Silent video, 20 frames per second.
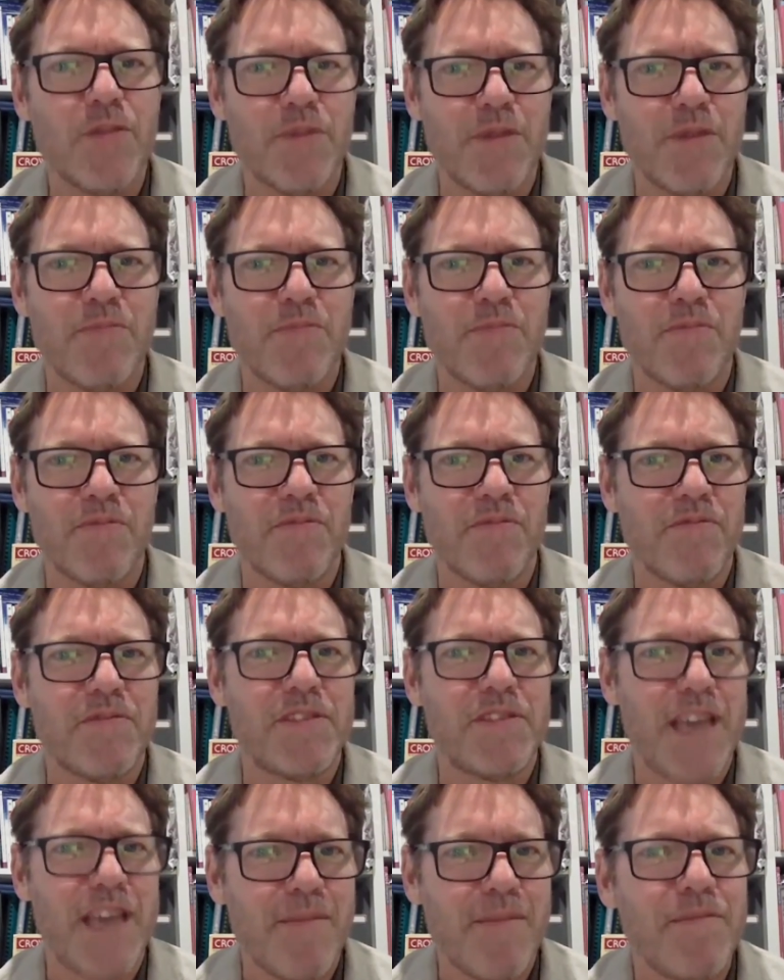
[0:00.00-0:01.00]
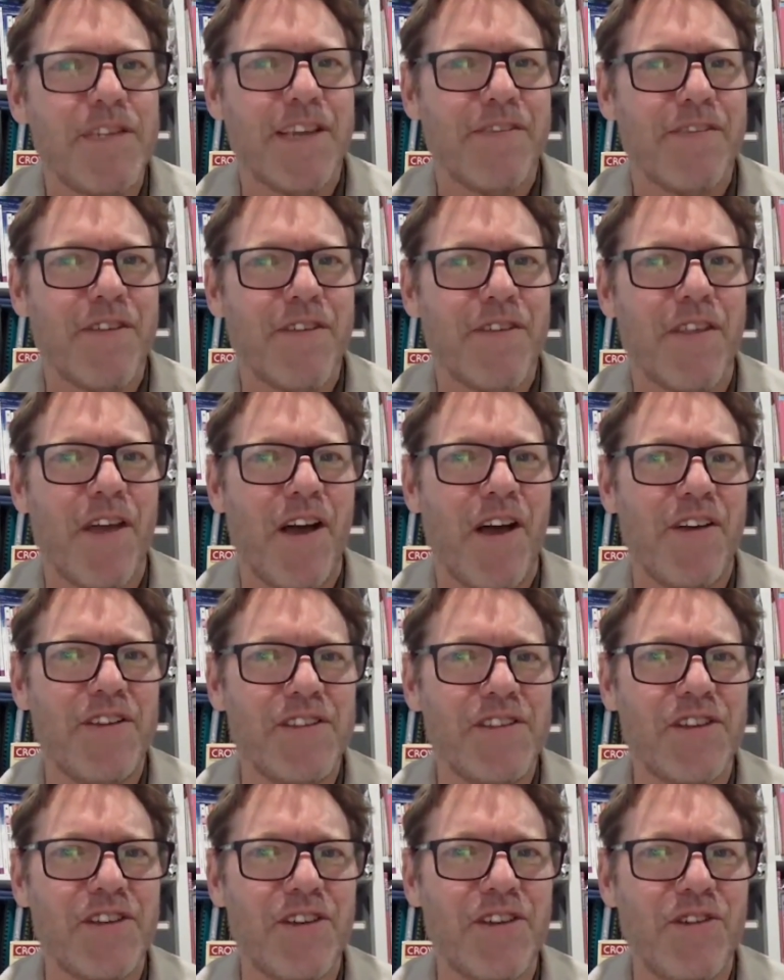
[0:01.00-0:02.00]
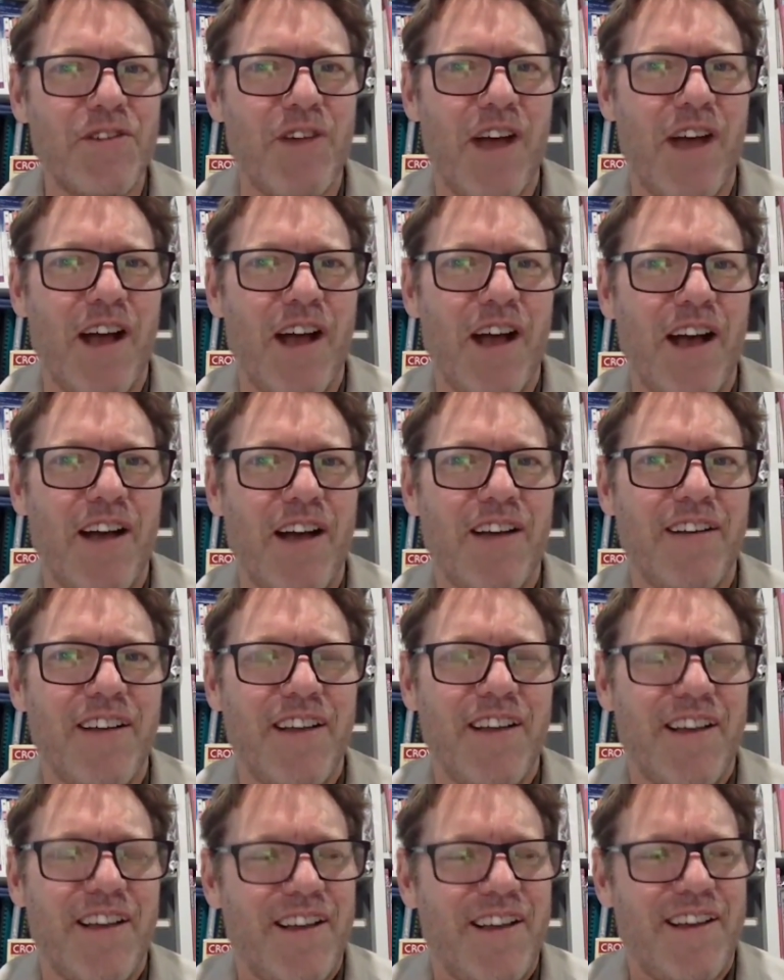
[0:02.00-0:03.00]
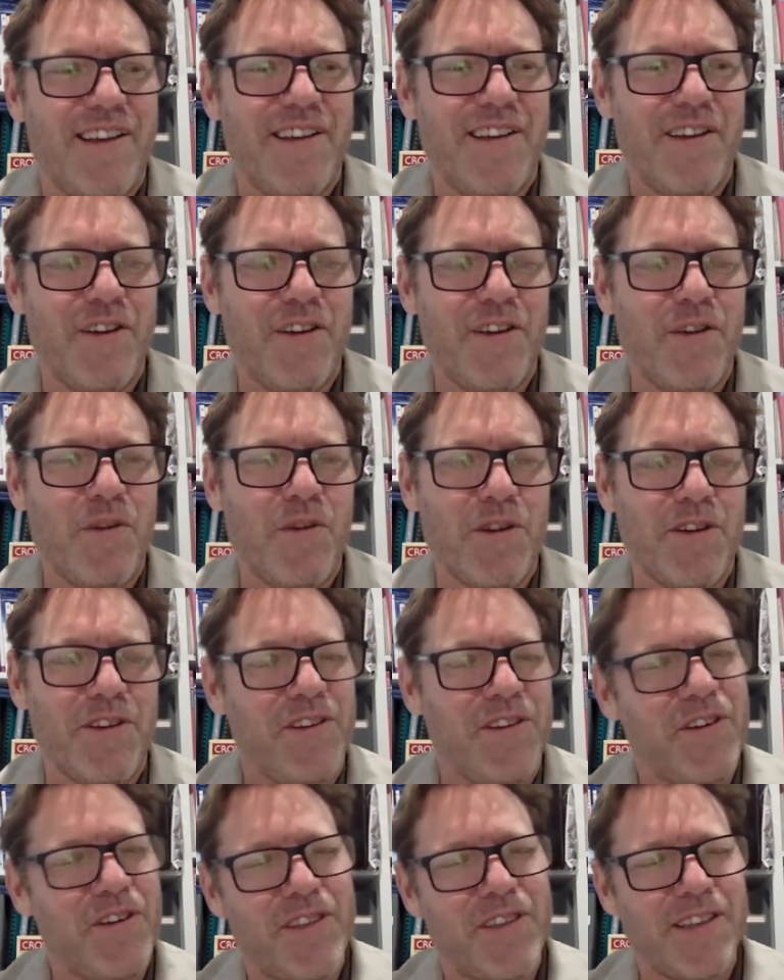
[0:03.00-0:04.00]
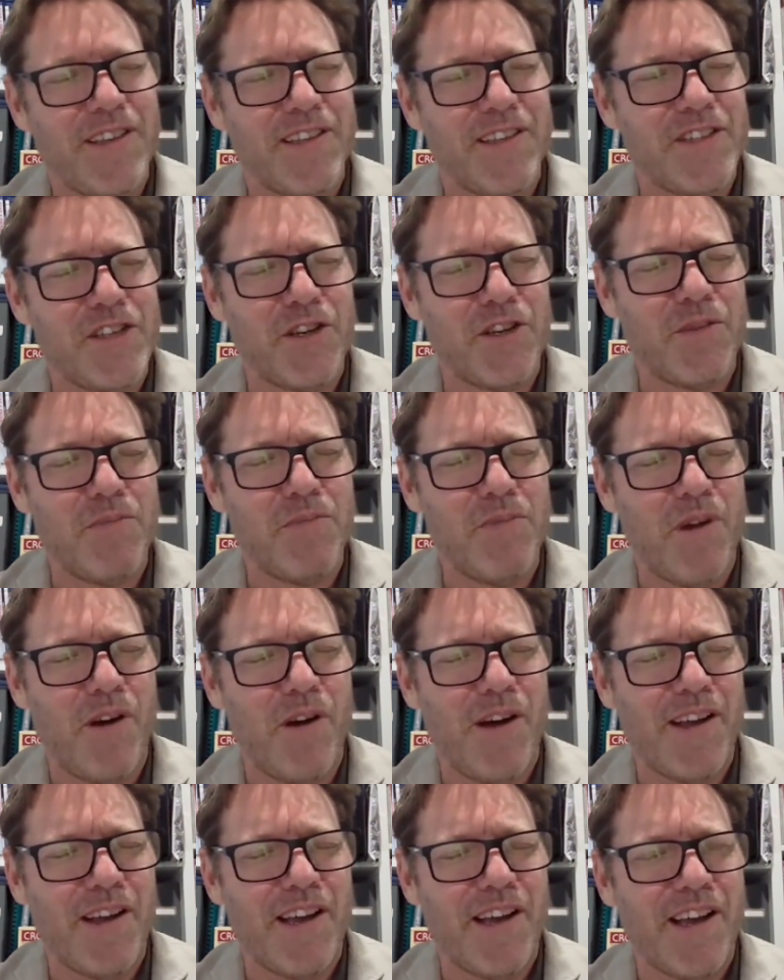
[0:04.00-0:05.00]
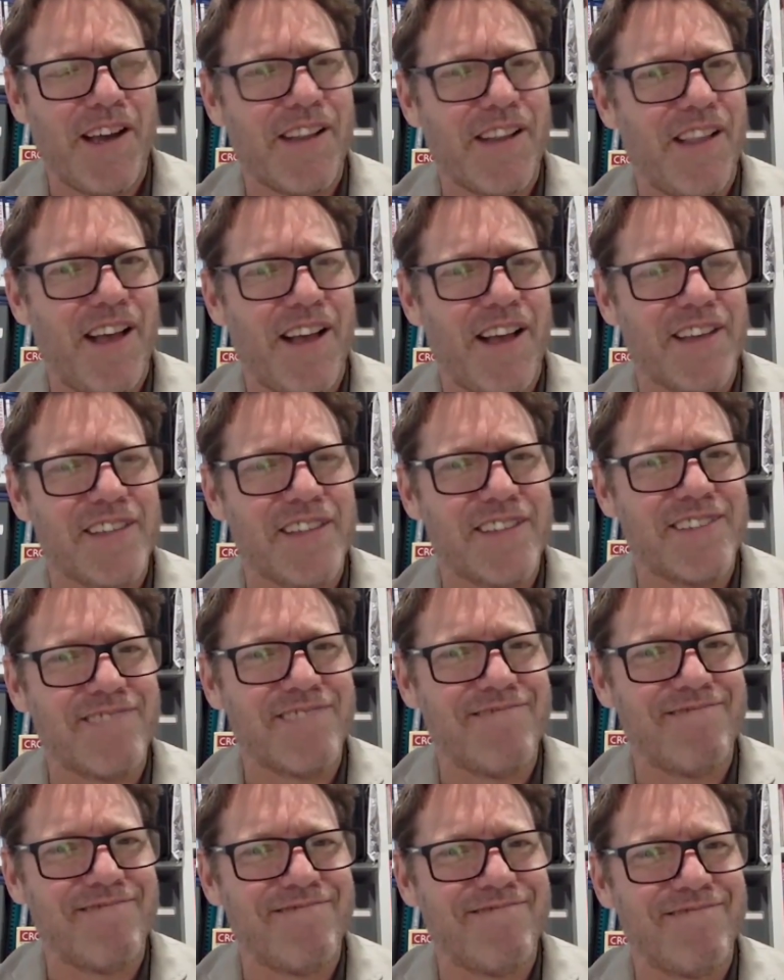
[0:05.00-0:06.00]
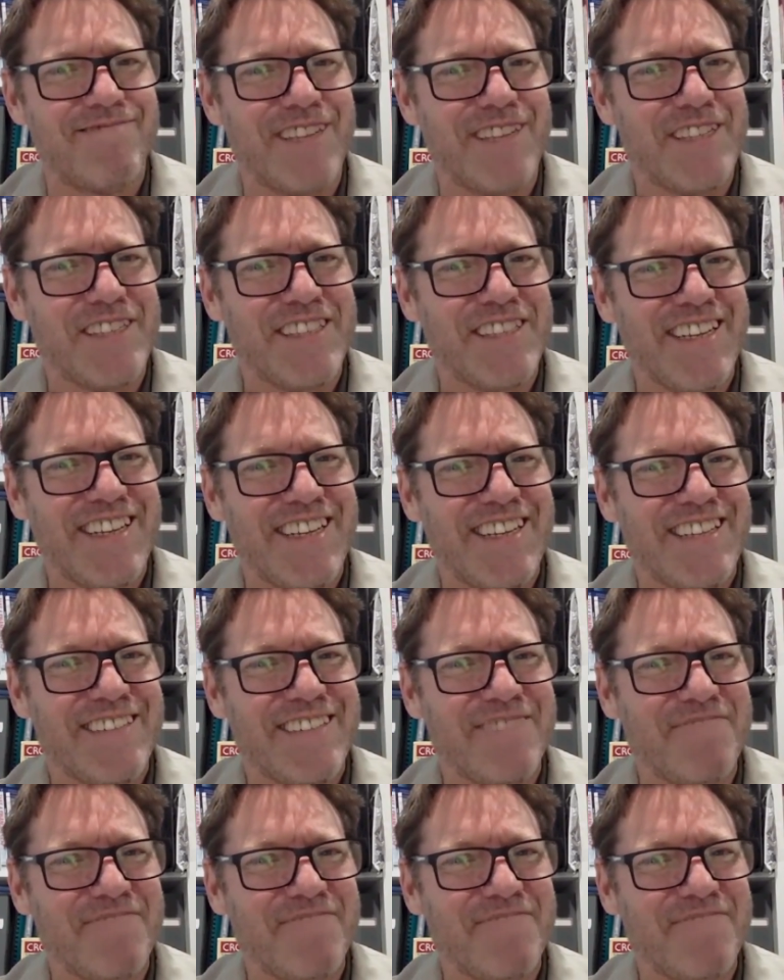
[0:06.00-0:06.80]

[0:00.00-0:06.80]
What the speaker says: be tempting for those who think that you can buy class. Don't you think?